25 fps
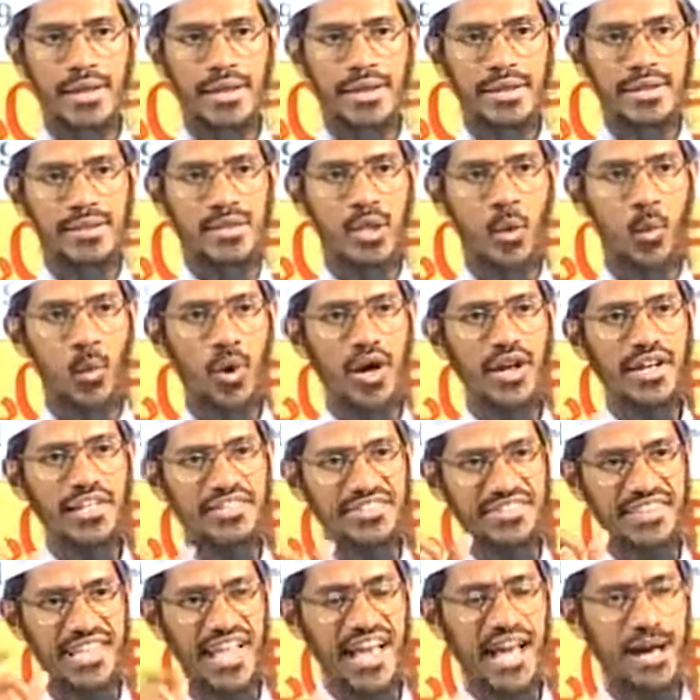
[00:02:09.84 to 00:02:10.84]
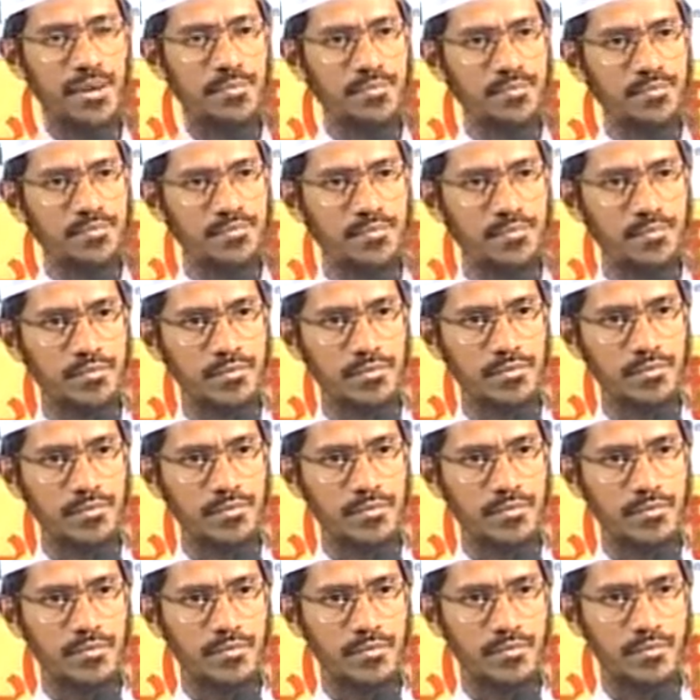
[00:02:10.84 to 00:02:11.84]
The word Islam
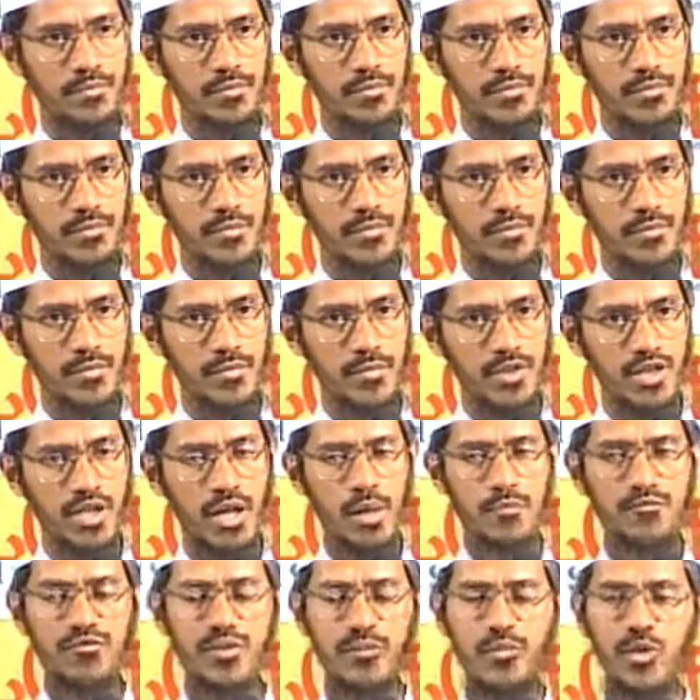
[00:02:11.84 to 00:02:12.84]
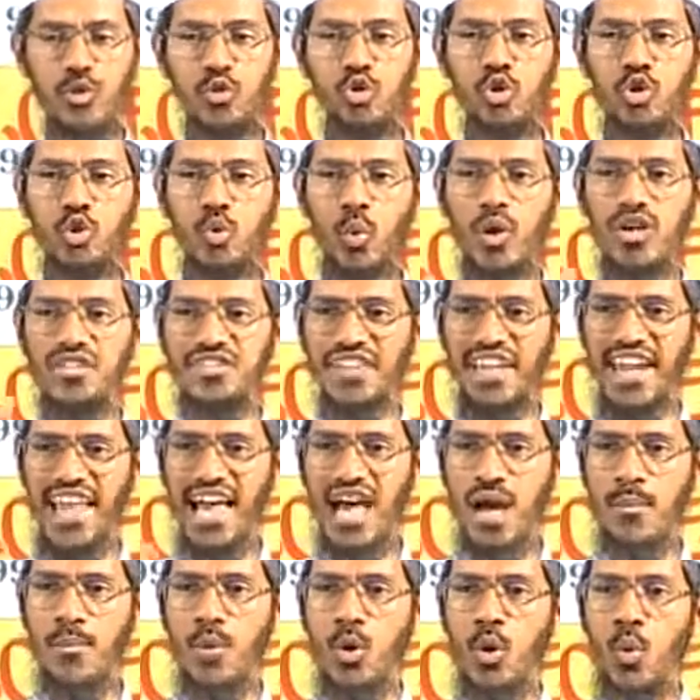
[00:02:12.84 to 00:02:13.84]
comes from the root word
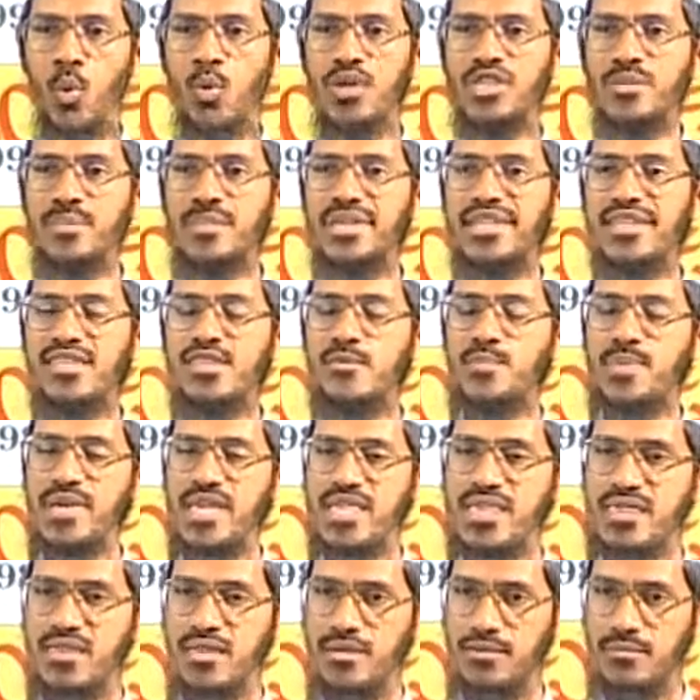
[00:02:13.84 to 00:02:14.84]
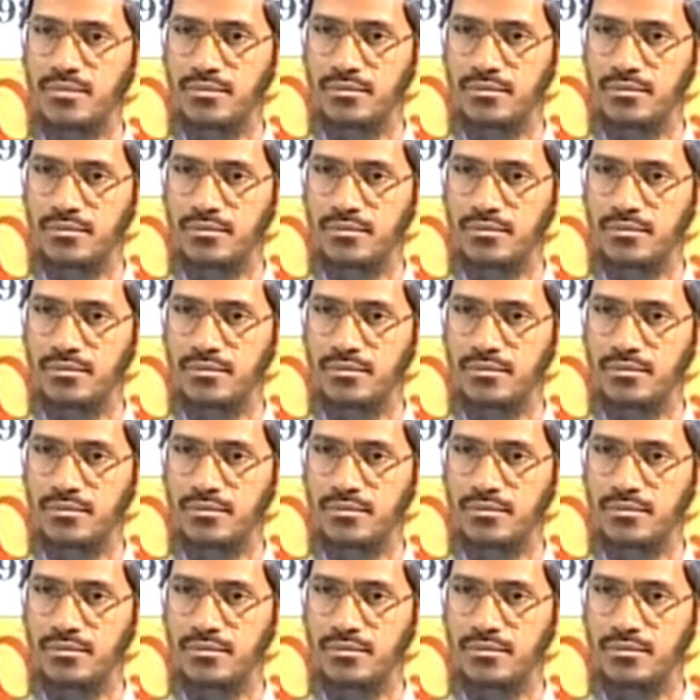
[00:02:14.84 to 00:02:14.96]
salam, which means peace.